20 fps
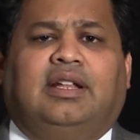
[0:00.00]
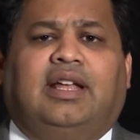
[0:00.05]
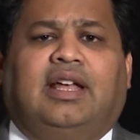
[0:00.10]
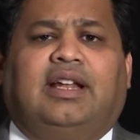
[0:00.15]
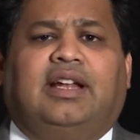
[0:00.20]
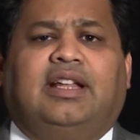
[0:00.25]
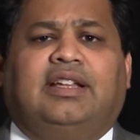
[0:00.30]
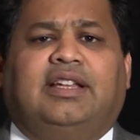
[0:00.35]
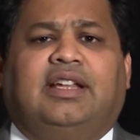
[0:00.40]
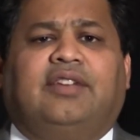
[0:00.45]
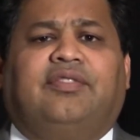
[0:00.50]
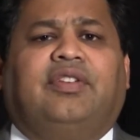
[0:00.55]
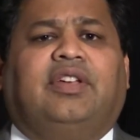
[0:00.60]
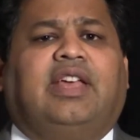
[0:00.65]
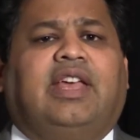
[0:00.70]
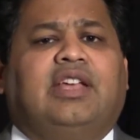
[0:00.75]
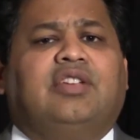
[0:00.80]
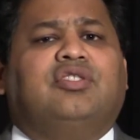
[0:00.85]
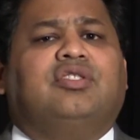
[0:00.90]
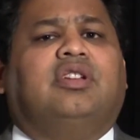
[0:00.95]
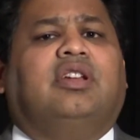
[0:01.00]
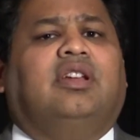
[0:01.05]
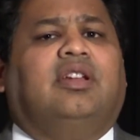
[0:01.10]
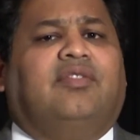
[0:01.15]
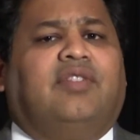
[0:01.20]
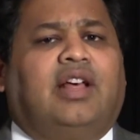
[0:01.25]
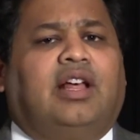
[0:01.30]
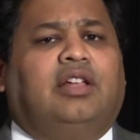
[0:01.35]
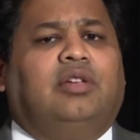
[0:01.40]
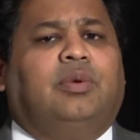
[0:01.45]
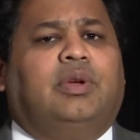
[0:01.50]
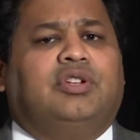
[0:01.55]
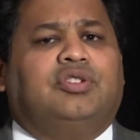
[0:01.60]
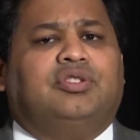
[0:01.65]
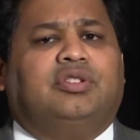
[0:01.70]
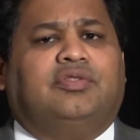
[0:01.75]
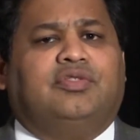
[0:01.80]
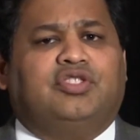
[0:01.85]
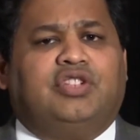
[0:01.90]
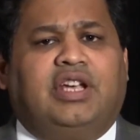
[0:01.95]
and identification and
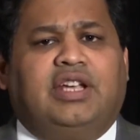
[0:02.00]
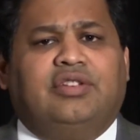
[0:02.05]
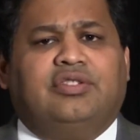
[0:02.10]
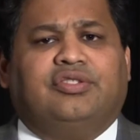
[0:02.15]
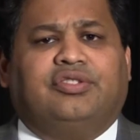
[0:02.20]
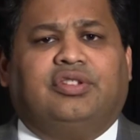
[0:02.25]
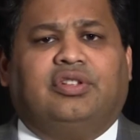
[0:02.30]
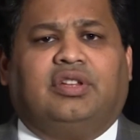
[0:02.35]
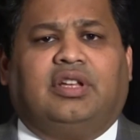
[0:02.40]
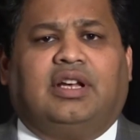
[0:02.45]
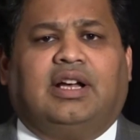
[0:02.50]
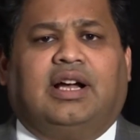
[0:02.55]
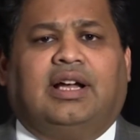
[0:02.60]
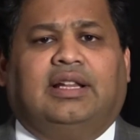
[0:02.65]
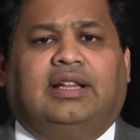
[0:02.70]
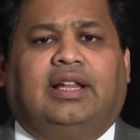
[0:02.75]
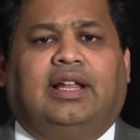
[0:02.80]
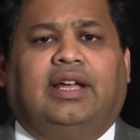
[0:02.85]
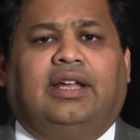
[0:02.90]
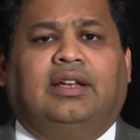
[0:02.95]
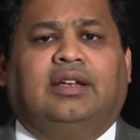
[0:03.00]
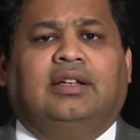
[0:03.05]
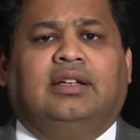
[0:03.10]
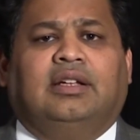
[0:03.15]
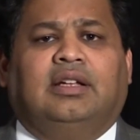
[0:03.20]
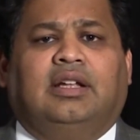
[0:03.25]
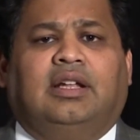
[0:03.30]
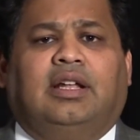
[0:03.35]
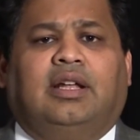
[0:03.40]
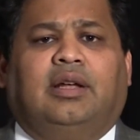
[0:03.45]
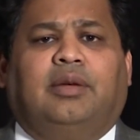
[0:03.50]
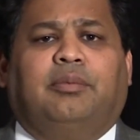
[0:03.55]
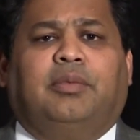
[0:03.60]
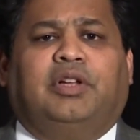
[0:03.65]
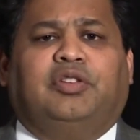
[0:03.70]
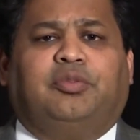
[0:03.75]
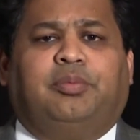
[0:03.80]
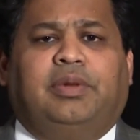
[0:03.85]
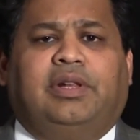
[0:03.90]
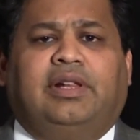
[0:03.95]
evaluation of changes to the guideline
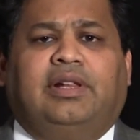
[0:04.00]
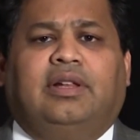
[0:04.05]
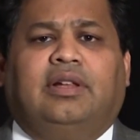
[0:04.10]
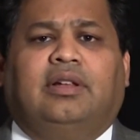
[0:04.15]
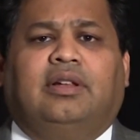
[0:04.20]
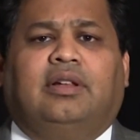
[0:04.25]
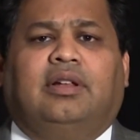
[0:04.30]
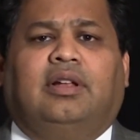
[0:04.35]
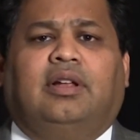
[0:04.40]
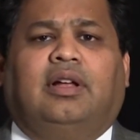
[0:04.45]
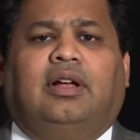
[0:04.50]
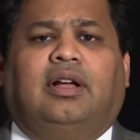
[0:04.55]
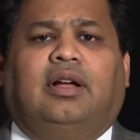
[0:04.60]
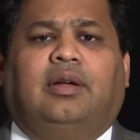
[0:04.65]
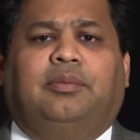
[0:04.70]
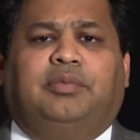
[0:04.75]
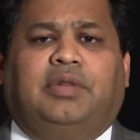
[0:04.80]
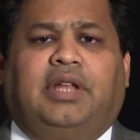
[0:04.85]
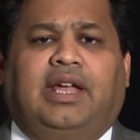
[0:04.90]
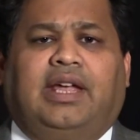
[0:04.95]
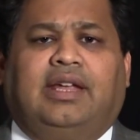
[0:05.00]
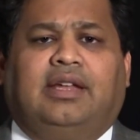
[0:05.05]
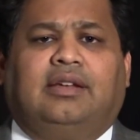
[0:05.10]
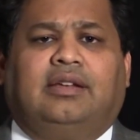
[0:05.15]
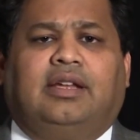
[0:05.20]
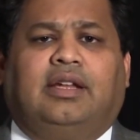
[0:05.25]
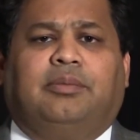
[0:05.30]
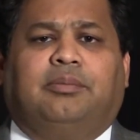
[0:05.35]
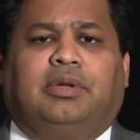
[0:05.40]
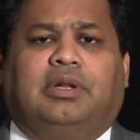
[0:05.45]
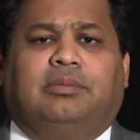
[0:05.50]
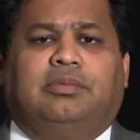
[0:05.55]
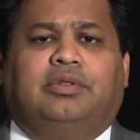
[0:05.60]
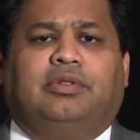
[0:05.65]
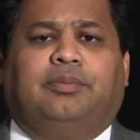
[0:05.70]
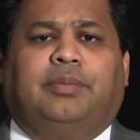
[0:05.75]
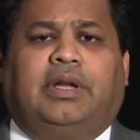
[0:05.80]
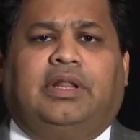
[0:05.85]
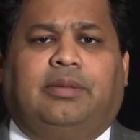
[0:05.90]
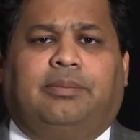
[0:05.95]
must be obtained
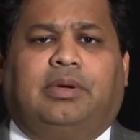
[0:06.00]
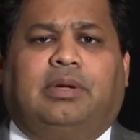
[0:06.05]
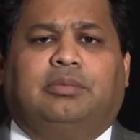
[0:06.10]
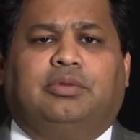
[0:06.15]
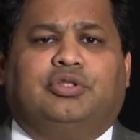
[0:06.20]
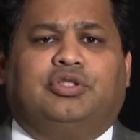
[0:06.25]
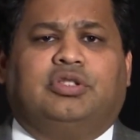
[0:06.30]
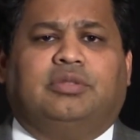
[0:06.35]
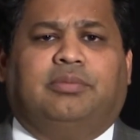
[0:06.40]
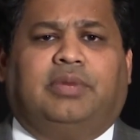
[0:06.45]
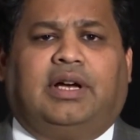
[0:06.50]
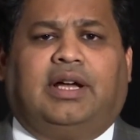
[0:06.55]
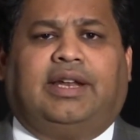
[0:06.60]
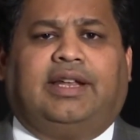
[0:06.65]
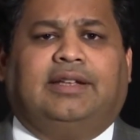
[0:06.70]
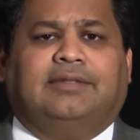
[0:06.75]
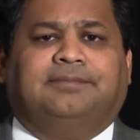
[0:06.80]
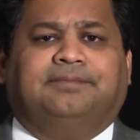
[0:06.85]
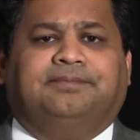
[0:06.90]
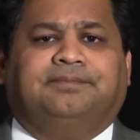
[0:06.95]
by the publishing body.